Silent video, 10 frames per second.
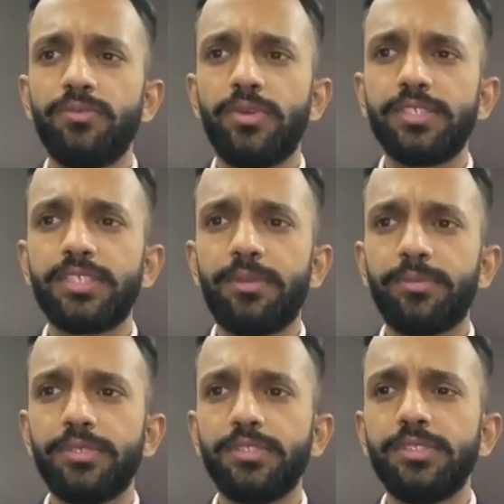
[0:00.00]
For
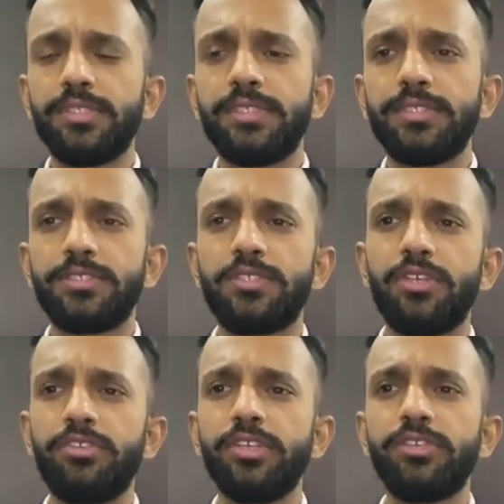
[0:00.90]
example,
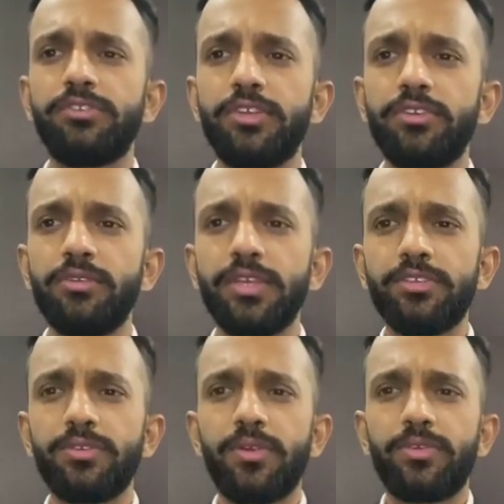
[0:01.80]
searching a
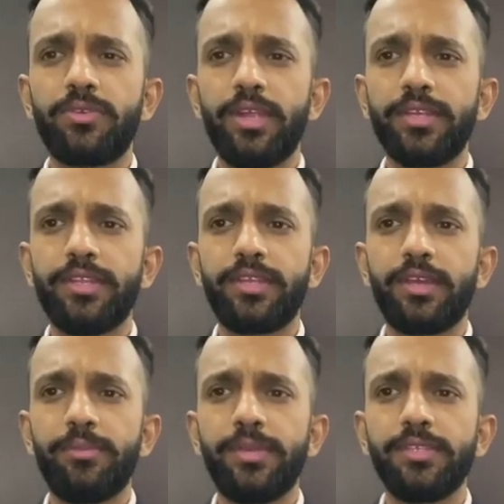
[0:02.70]
centralized contract
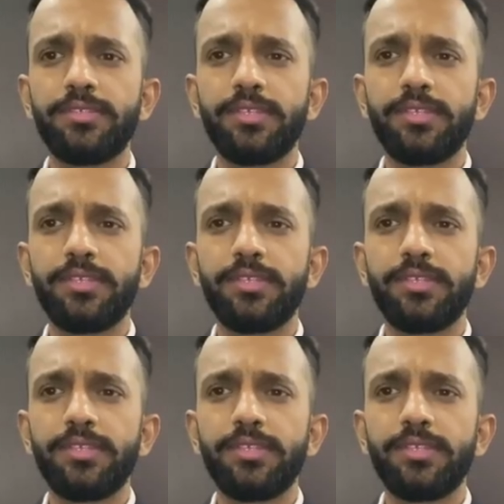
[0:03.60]
database